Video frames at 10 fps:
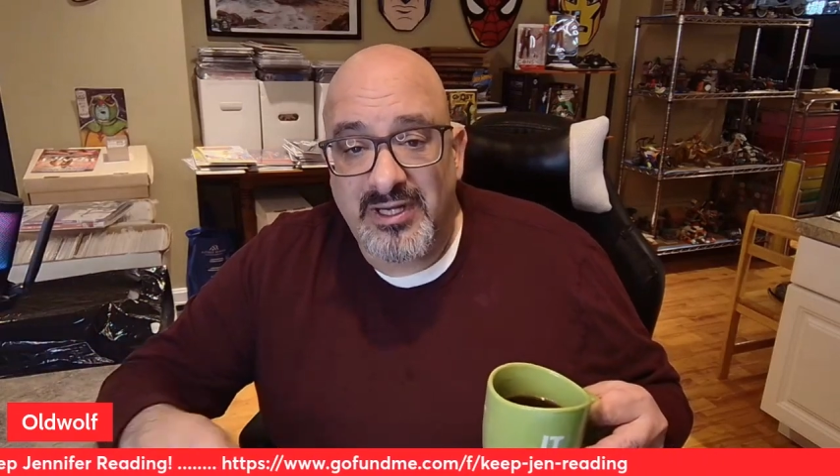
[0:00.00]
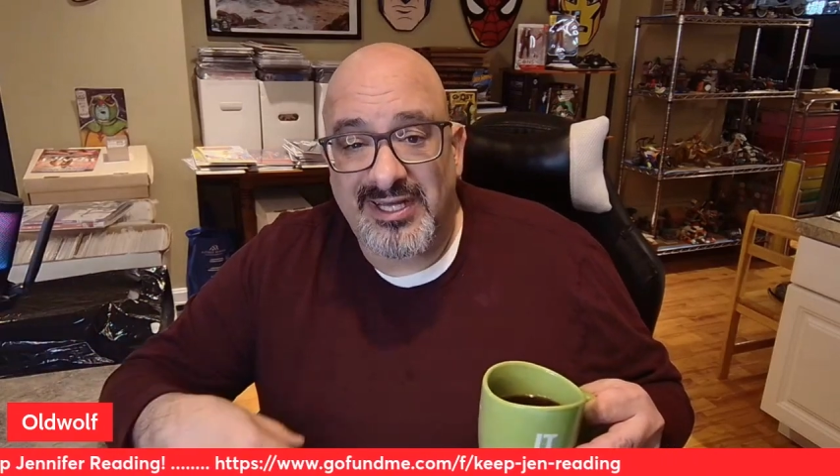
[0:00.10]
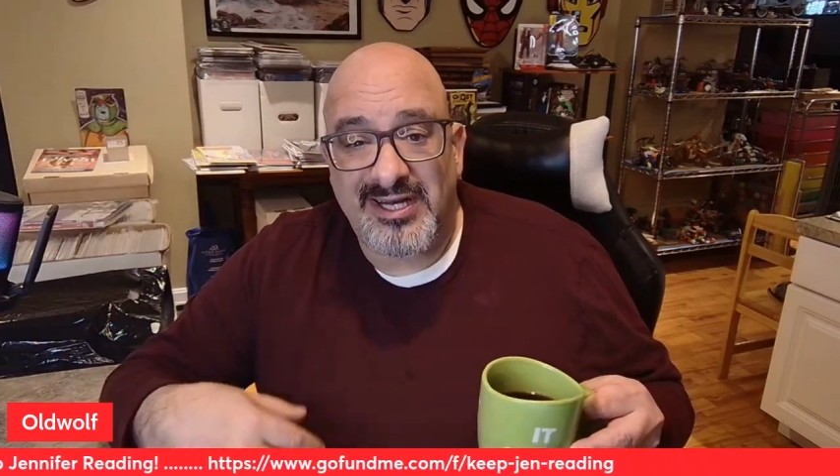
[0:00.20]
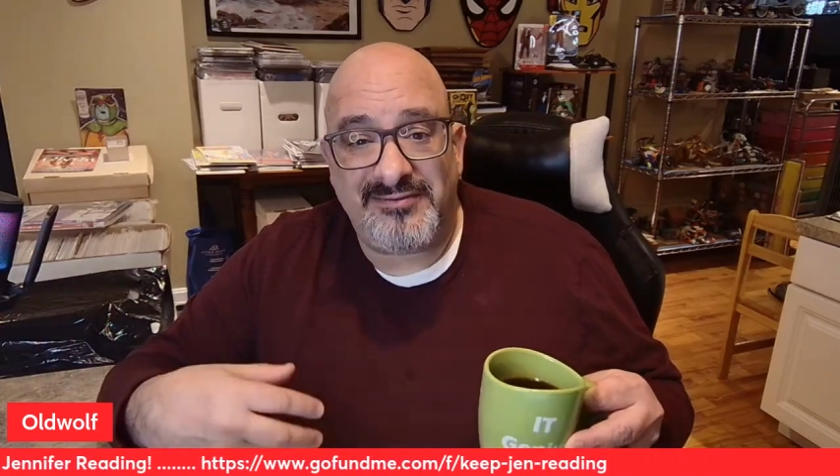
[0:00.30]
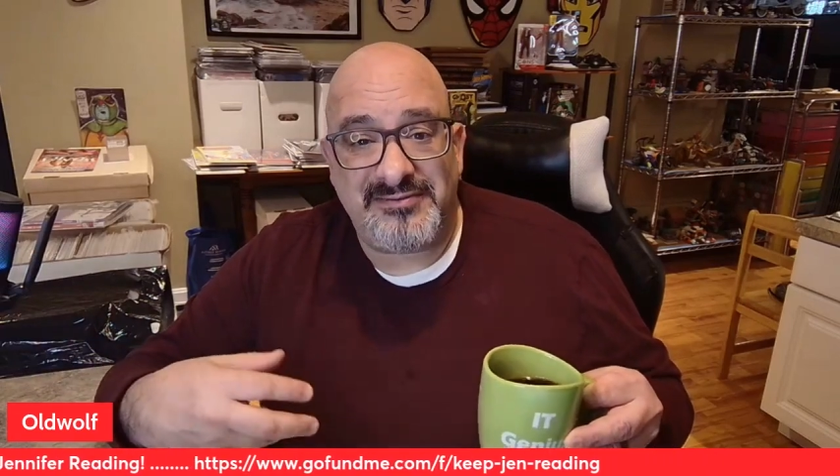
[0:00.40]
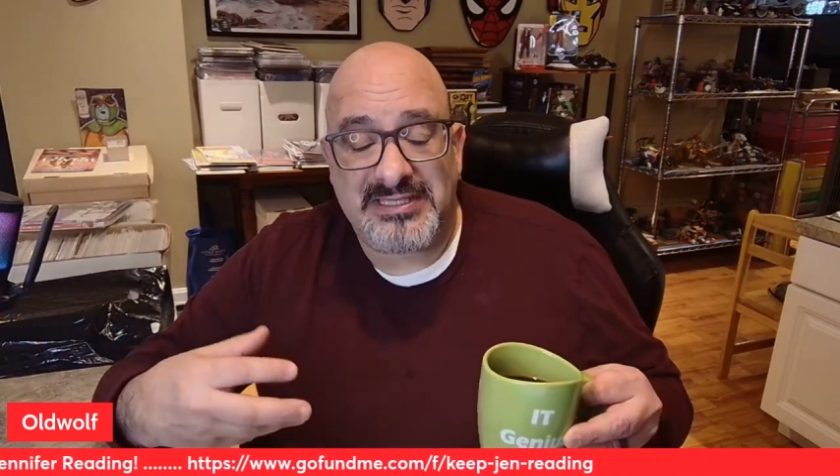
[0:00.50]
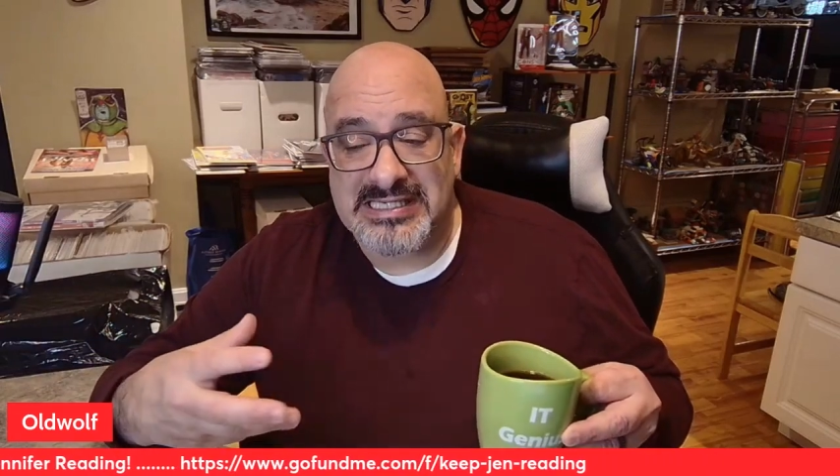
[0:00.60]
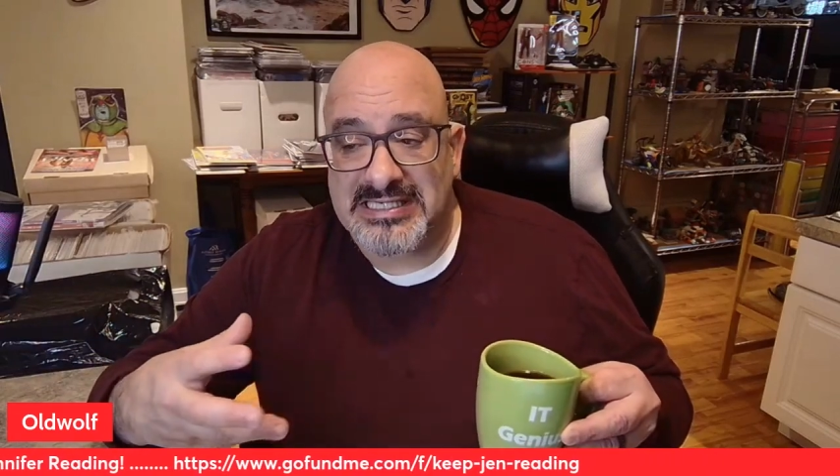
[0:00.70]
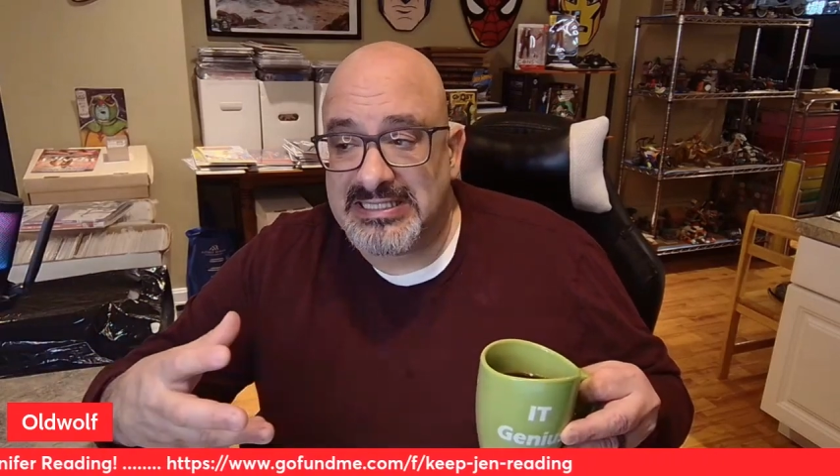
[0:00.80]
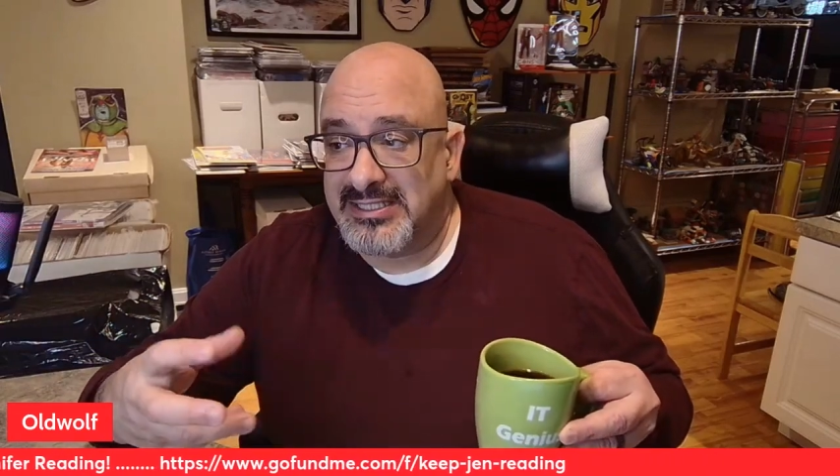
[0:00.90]
a lot
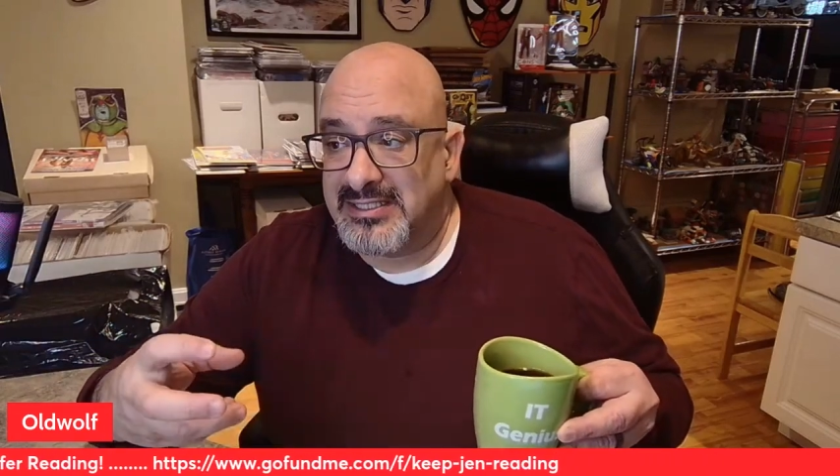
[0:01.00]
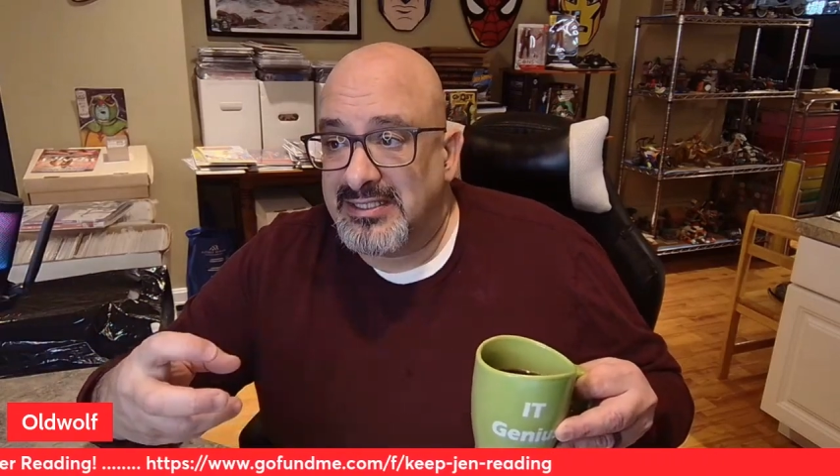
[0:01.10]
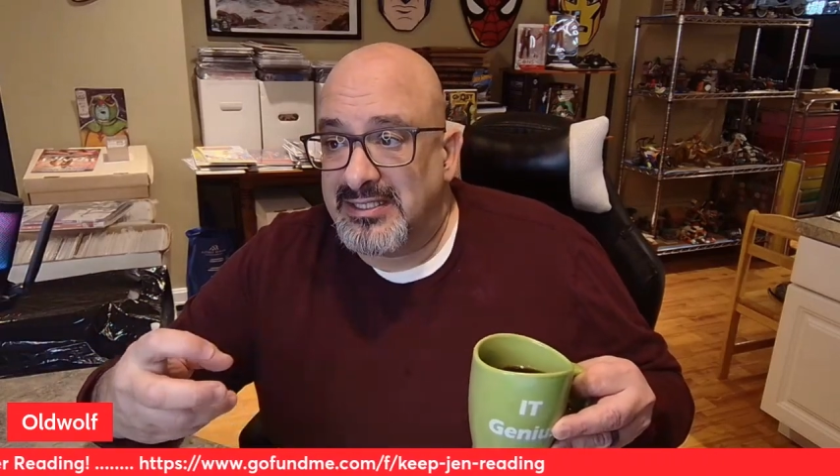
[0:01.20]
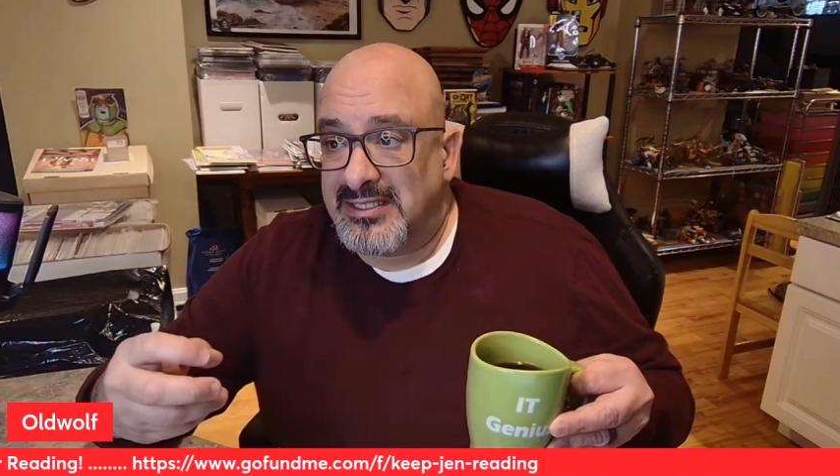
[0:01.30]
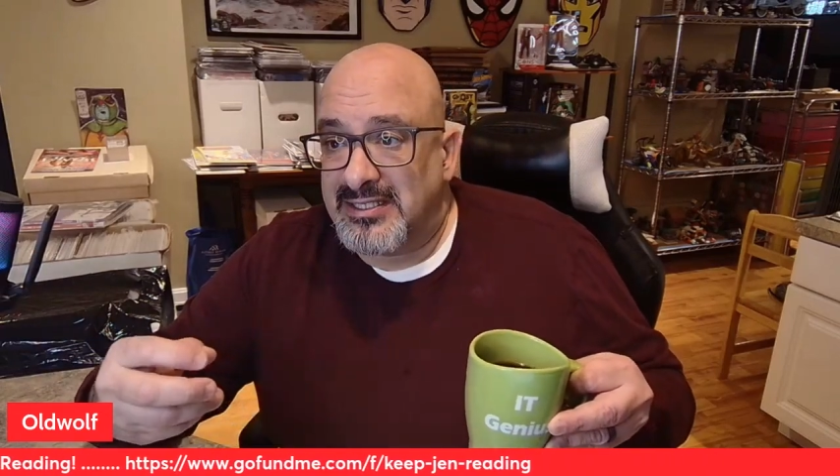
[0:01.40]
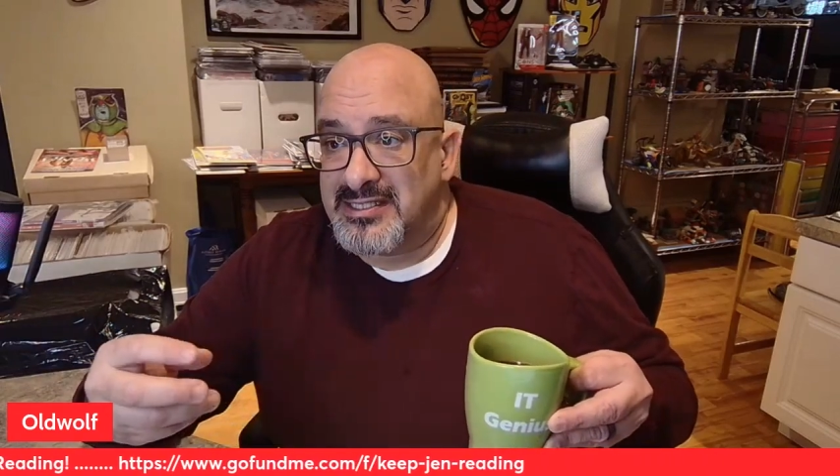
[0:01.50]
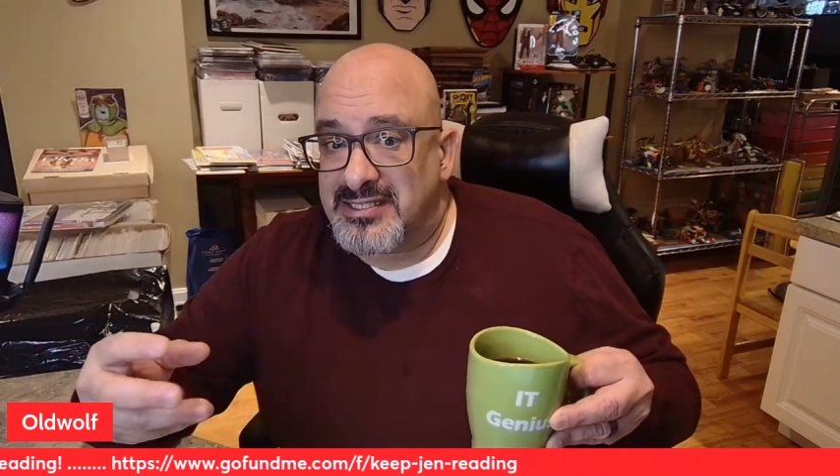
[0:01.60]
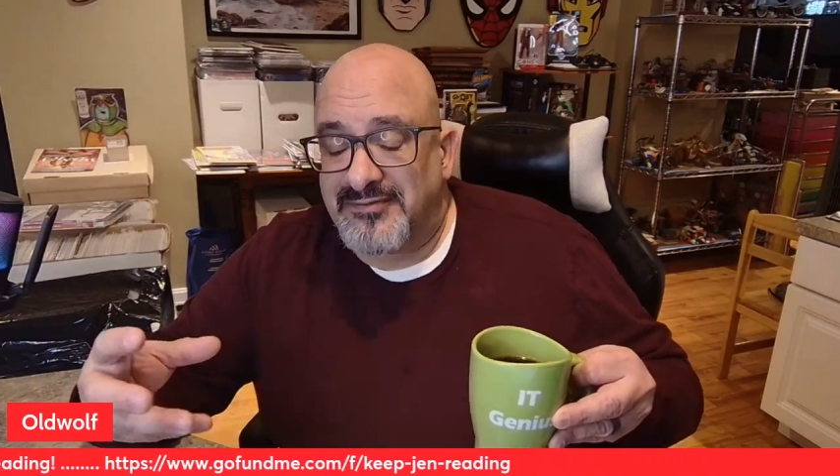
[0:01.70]
of stuff